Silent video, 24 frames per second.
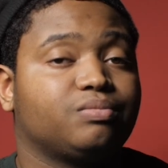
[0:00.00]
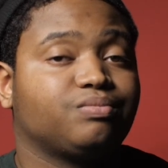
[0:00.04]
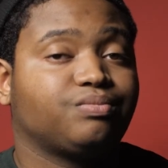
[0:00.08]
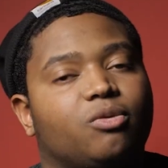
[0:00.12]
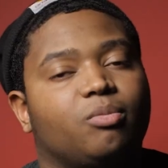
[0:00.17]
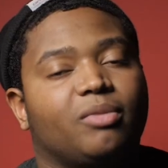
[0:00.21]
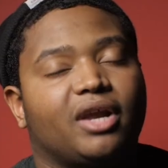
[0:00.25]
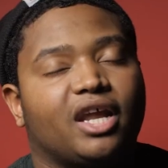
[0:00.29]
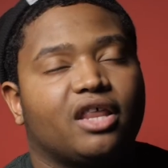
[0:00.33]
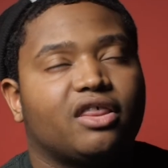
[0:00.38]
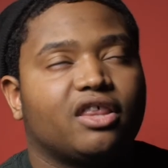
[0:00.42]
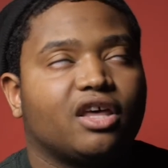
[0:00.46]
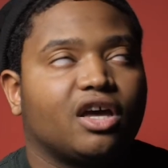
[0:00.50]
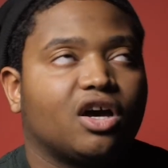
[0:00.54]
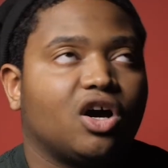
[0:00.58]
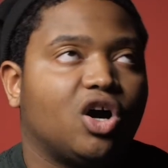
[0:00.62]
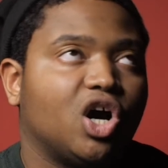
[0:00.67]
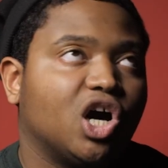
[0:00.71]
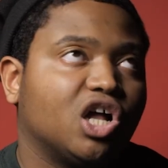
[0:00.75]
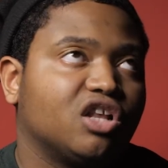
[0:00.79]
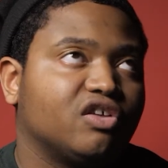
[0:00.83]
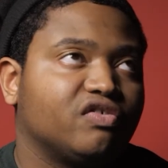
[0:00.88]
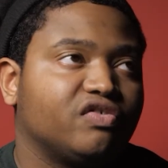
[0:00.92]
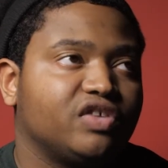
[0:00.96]
But I think
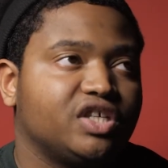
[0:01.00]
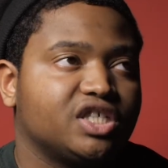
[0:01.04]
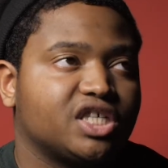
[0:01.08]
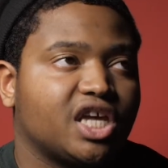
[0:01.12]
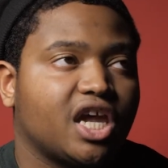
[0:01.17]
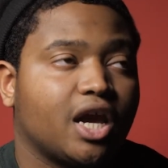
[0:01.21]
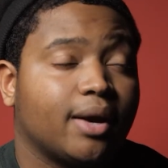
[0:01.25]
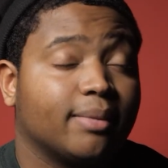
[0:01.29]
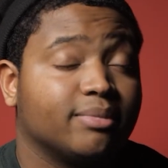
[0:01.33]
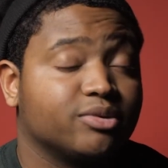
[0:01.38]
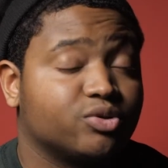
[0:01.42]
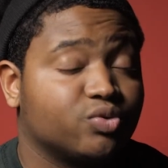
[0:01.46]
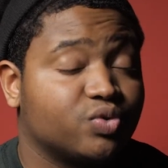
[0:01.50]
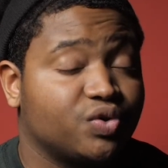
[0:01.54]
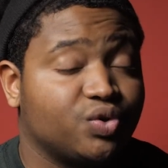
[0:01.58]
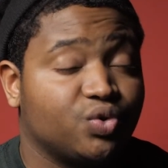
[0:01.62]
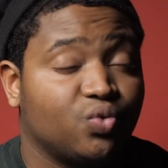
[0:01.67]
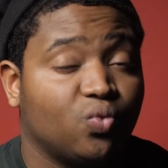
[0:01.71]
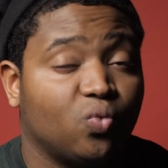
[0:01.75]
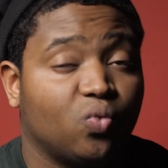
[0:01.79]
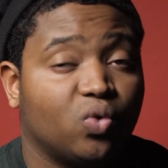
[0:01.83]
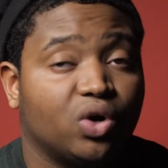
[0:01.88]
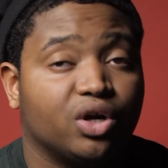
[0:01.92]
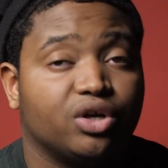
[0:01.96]
all of these cameras would do
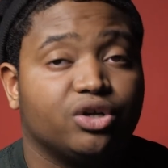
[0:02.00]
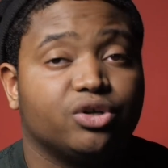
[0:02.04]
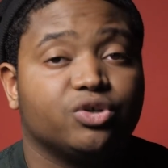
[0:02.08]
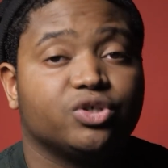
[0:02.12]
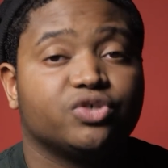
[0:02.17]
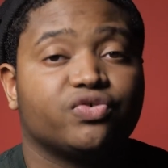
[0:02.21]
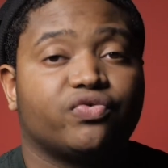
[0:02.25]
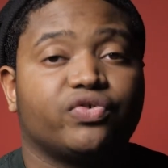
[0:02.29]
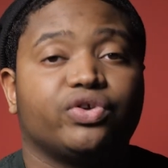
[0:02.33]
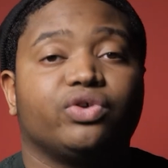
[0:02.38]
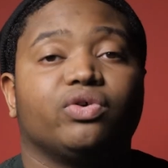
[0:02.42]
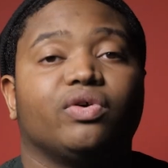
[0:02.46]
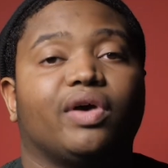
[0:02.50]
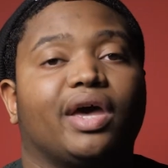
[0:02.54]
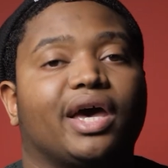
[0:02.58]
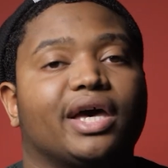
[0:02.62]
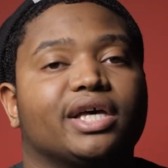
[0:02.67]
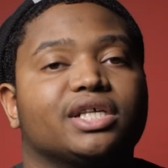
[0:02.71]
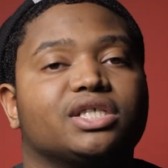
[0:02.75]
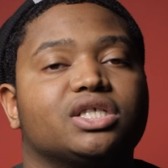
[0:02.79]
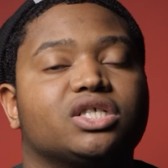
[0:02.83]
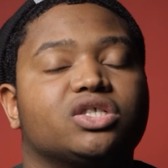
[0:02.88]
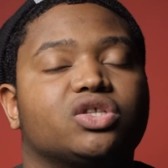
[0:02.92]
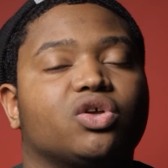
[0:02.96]
wonders for you
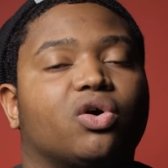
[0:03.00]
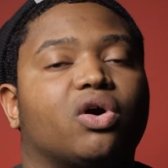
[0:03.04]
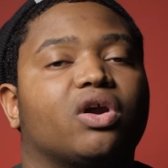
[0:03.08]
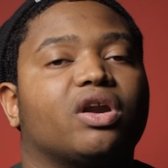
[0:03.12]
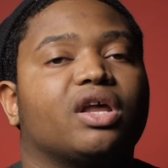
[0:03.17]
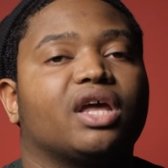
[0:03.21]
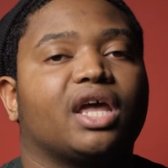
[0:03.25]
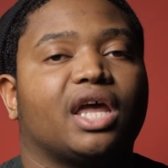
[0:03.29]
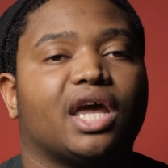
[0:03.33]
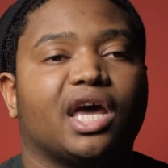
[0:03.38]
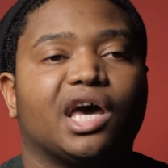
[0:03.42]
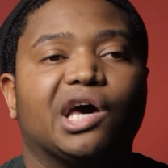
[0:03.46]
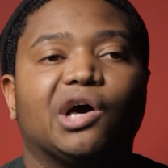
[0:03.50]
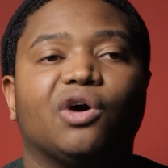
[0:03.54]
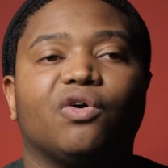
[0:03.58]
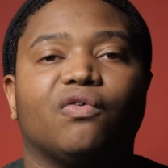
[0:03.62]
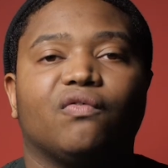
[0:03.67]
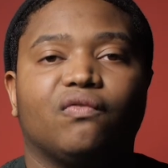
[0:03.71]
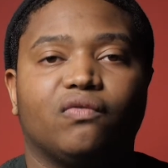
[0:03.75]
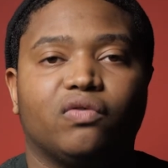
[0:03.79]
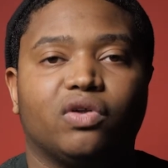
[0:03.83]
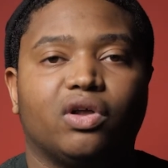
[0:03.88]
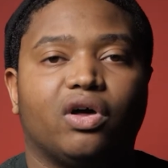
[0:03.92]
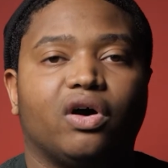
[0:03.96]
guys starting out
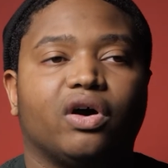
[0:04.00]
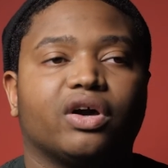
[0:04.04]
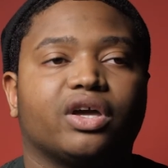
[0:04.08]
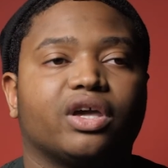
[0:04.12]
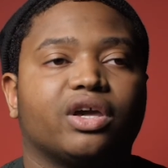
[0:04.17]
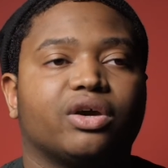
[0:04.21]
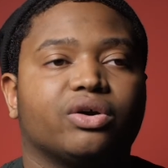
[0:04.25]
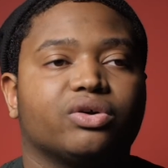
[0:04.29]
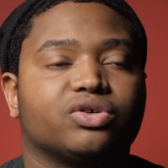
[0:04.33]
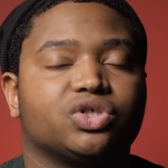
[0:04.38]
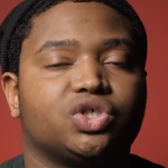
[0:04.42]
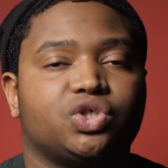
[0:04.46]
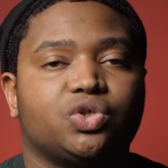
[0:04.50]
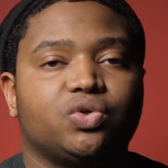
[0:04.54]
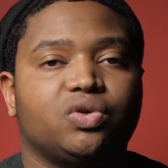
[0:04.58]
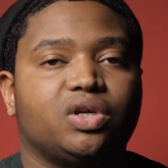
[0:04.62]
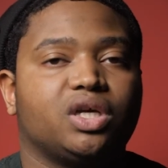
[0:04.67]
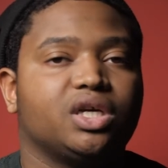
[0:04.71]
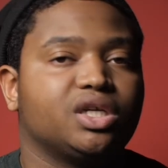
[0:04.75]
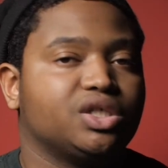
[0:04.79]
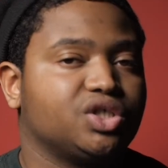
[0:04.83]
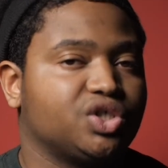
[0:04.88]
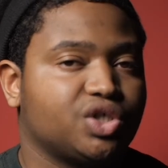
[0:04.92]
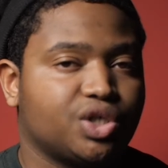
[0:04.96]
vlogging or shooting
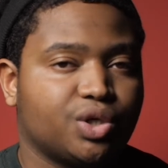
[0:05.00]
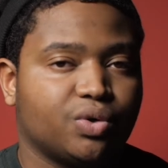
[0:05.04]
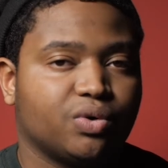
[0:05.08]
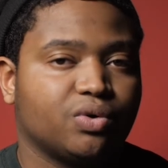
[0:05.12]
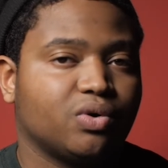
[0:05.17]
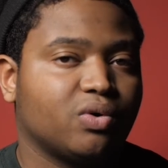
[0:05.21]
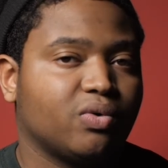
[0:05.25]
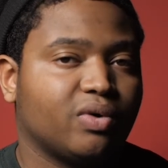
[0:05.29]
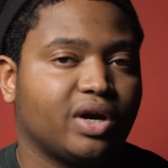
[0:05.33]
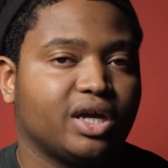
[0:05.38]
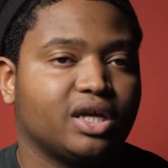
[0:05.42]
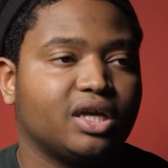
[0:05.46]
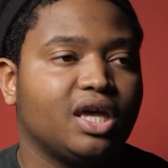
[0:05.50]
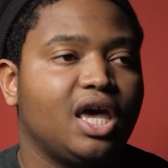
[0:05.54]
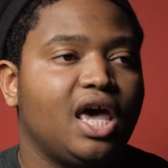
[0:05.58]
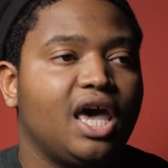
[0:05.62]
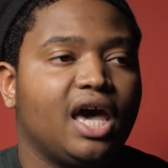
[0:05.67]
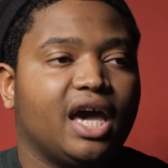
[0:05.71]
in general, right?